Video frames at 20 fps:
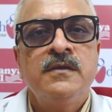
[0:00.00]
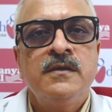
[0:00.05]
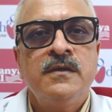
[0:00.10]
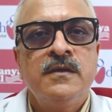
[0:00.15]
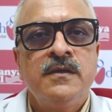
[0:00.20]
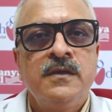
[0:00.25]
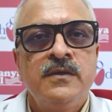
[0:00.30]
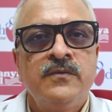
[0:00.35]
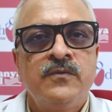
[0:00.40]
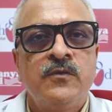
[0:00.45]

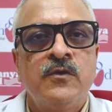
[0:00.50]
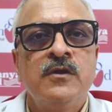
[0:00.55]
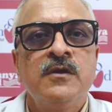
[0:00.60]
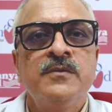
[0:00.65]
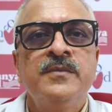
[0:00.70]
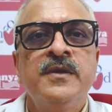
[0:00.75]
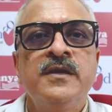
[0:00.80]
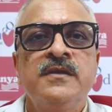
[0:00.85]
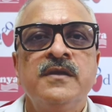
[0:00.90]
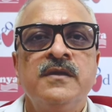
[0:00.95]

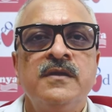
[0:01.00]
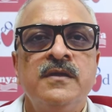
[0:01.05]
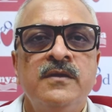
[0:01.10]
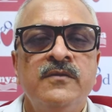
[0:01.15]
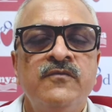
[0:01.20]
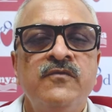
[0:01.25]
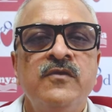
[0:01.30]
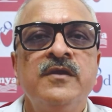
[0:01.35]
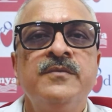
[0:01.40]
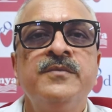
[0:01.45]
involvement and
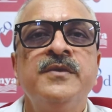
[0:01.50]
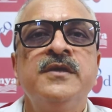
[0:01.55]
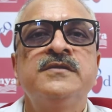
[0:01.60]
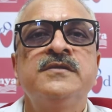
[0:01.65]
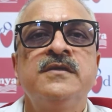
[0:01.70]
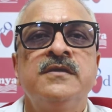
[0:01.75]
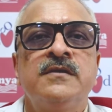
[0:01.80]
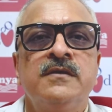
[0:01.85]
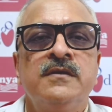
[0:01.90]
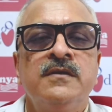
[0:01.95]

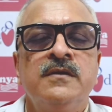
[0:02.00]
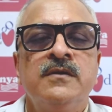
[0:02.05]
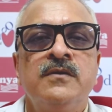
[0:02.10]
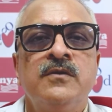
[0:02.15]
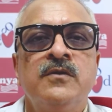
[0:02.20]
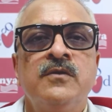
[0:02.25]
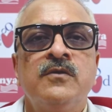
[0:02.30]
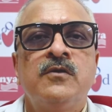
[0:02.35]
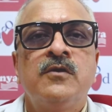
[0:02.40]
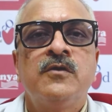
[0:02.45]
inflammation
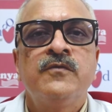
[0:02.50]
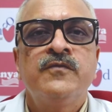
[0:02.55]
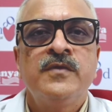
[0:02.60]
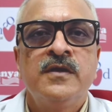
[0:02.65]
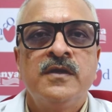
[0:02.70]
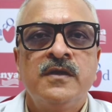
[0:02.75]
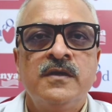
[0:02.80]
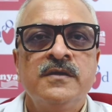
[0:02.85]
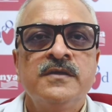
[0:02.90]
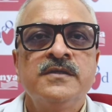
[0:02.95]
of
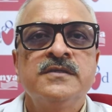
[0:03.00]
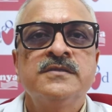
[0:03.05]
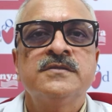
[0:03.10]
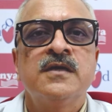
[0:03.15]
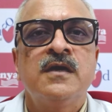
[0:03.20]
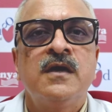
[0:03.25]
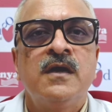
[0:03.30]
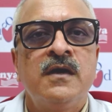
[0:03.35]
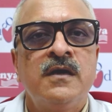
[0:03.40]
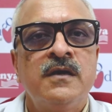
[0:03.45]
lungs,
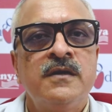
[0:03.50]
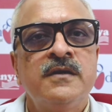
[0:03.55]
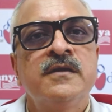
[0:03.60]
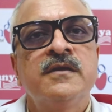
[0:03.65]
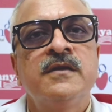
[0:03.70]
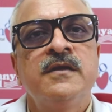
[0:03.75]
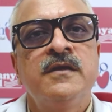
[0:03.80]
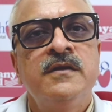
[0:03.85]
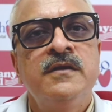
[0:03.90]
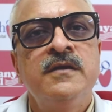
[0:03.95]

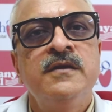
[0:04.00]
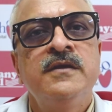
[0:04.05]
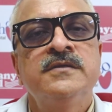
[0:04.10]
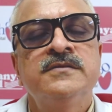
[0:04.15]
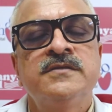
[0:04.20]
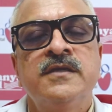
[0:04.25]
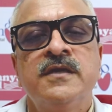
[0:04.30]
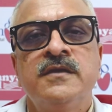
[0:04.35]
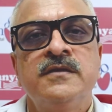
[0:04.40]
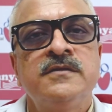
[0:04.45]
heart,
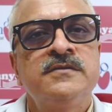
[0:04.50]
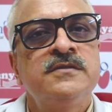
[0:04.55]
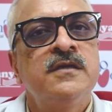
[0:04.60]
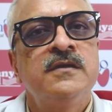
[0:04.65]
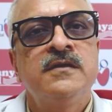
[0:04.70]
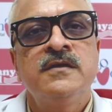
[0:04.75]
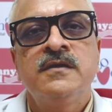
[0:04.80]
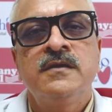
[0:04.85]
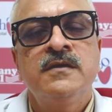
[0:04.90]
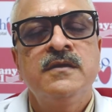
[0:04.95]
kidneys, and
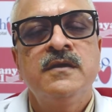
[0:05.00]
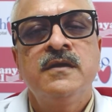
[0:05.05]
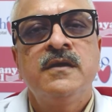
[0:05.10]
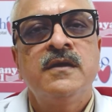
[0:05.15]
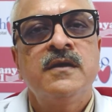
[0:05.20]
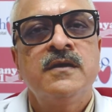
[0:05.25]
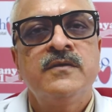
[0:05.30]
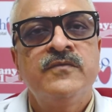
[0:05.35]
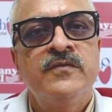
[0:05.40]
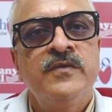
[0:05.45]
children
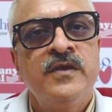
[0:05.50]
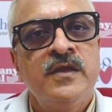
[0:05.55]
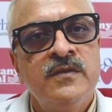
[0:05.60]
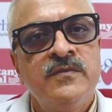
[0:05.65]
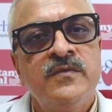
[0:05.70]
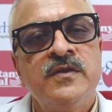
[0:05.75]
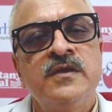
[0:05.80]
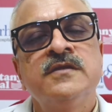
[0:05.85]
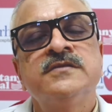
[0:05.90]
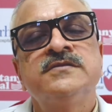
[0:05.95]
are very,
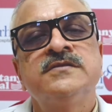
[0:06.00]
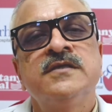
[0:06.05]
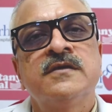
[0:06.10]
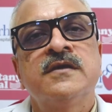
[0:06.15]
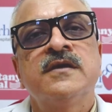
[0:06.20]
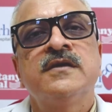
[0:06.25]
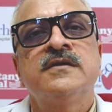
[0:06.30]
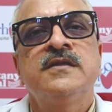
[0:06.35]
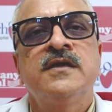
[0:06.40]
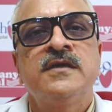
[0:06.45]
very sick
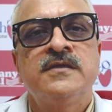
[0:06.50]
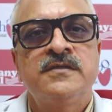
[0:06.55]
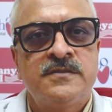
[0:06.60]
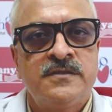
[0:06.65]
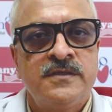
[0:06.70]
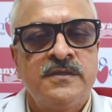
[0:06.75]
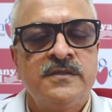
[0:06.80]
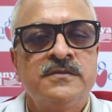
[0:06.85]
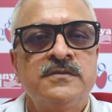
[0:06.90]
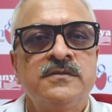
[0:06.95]
at that
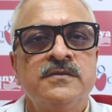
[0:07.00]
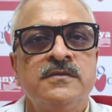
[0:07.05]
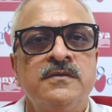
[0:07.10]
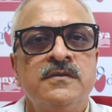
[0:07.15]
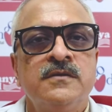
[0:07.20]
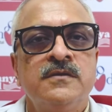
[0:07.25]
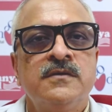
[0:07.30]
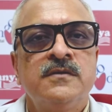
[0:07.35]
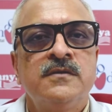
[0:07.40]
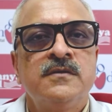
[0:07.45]
stage.
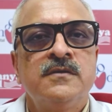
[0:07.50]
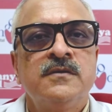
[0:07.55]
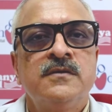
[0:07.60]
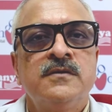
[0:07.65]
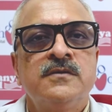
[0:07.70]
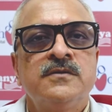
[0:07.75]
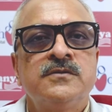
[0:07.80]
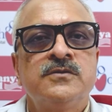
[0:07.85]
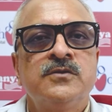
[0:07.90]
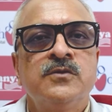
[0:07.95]

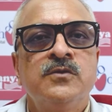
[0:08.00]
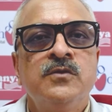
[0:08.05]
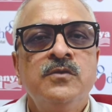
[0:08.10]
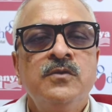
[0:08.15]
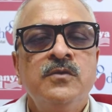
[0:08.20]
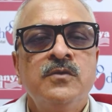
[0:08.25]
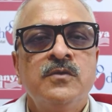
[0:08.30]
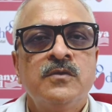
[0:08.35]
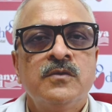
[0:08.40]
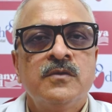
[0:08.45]

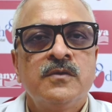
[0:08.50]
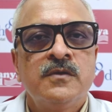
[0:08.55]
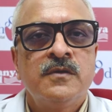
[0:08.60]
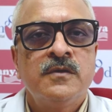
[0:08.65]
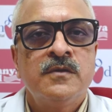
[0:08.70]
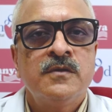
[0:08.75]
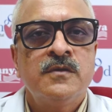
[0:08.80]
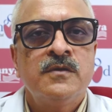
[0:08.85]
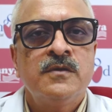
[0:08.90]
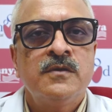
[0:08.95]
So,
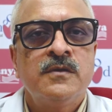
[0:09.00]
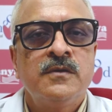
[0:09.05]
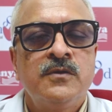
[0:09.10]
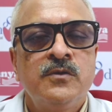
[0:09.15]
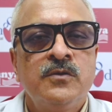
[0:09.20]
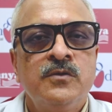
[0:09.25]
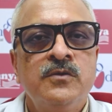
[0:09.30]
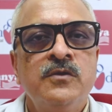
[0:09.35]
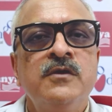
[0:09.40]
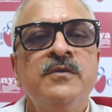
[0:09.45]

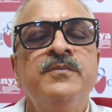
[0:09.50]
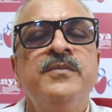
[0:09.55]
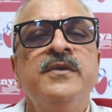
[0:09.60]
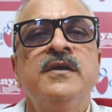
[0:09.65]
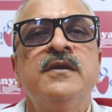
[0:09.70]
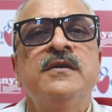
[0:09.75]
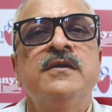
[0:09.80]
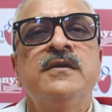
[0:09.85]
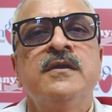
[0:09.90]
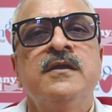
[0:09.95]
do not be
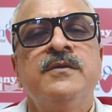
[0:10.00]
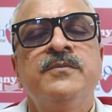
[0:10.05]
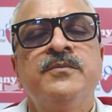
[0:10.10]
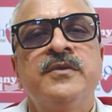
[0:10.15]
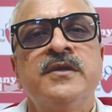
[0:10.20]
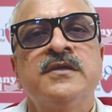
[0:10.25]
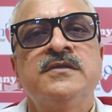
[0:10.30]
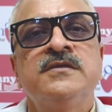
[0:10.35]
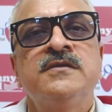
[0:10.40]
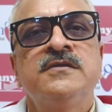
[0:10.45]
under the
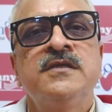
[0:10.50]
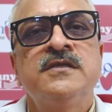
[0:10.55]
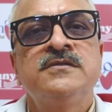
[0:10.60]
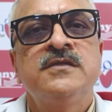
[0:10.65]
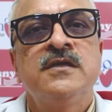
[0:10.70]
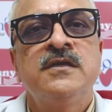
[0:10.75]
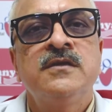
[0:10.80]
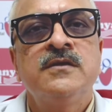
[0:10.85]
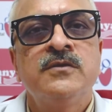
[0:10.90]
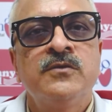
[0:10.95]
impression that
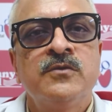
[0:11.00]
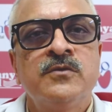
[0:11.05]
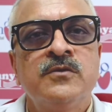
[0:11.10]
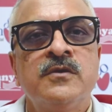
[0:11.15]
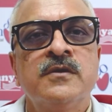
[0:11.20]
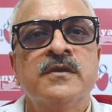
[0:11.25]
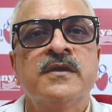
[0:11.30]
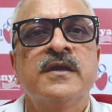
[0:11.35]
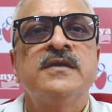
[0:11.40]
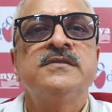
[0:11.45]
children do
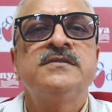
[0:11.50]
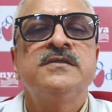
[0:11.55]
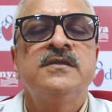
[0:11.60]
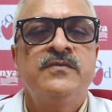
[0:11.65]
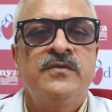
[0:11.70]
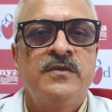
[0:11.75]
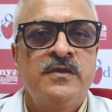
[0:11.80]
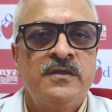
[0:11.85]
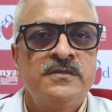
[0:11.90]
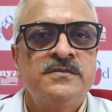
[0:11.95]
not get
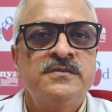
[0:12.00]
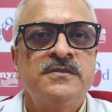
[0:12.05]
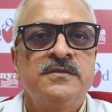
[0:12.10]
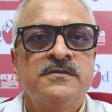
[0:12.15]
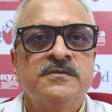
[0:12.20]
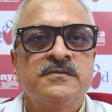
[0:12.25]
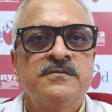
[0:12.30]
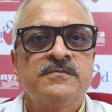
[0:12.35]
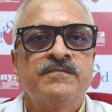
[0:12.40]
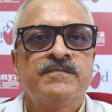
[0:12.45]
severe disease.